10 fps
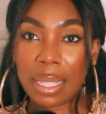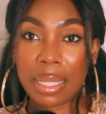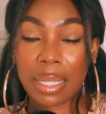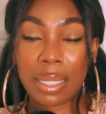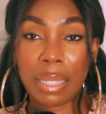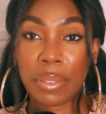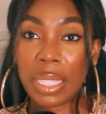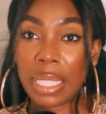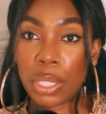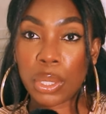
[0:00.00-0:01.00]
these can
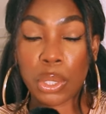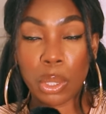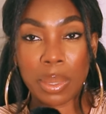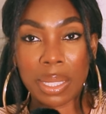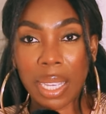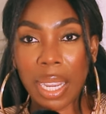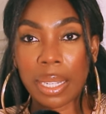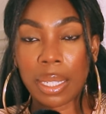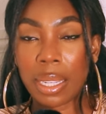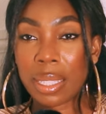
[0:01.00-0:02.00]
even lead to
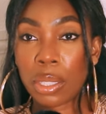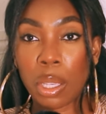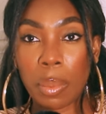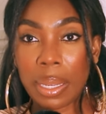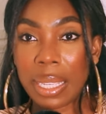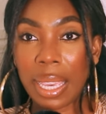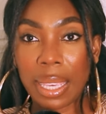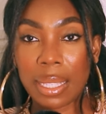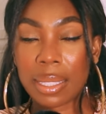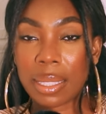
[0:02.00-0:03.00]
suicide. And there's so many
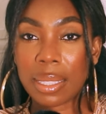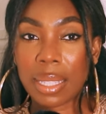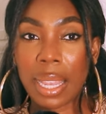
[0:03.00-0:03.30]
cases.